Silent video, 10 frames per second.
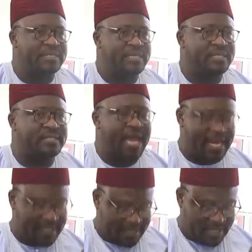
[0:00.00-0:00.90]

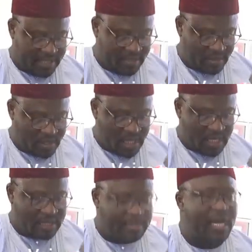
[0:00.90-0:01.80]
entirety
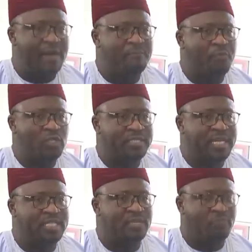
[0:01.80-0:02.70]
the
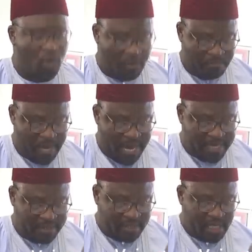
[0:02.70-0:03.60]
unfortunate
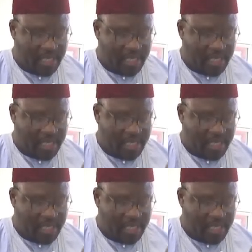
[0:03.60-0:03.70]
development